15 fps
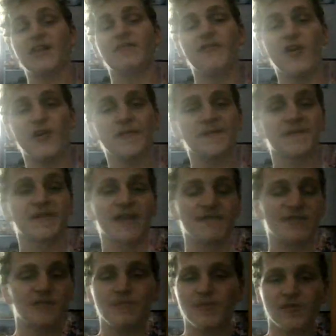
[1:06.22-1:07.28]
of all
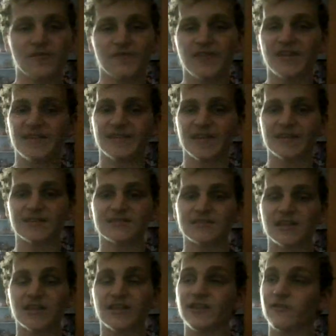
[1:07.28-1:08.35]
7 movies and to
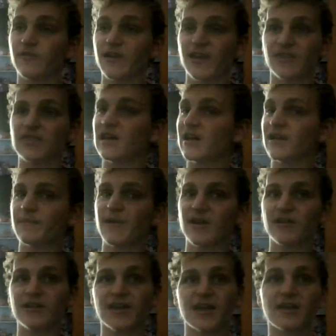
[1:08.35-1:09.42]
tell you what I thought
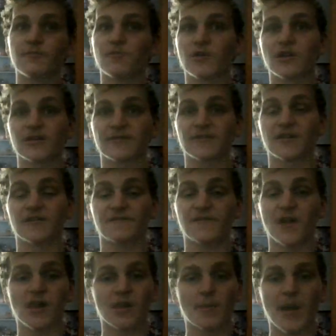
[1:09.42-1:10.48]
about it and where it's going to
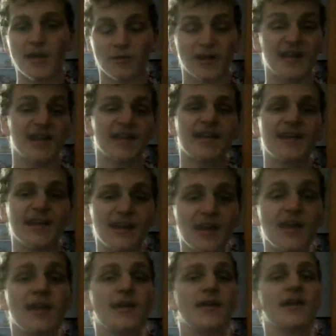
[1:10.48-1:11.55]
fall in my ranking,
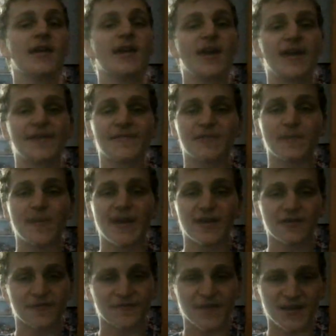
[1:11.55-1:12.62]
as a
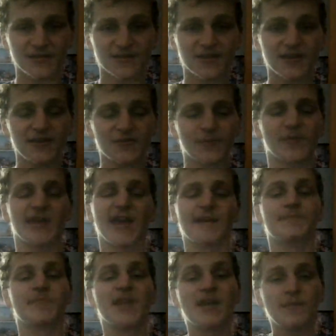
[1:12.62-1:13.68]
matter of fact, guys. But yeah,
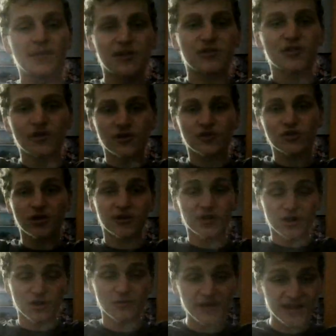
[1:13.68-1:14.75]
be sure to share
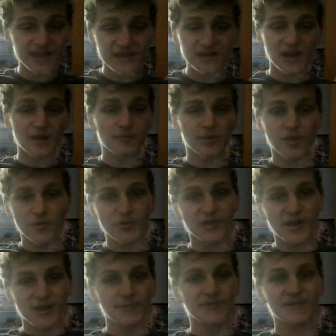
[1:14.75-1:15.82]
your ranking down below in the
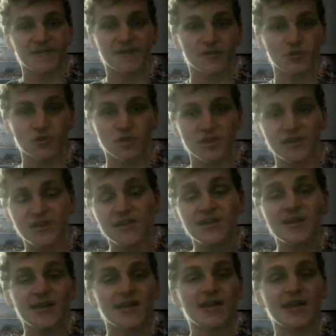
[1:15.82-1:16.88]
comment section,
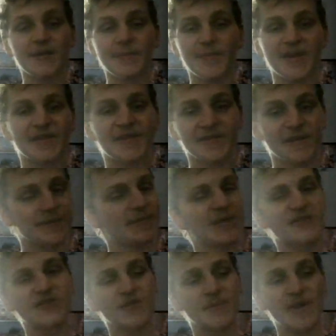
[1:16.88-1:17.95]
as a
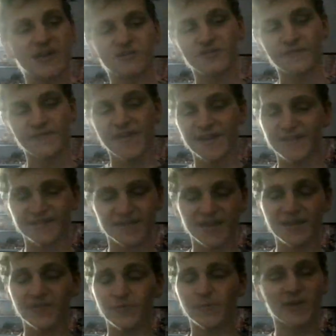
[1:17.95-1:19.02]
matter of fact,
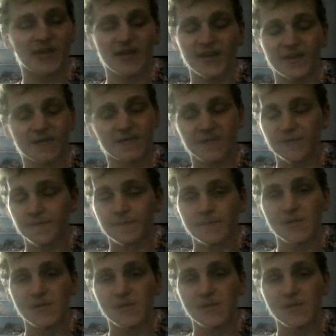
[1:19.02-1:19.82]
guys, because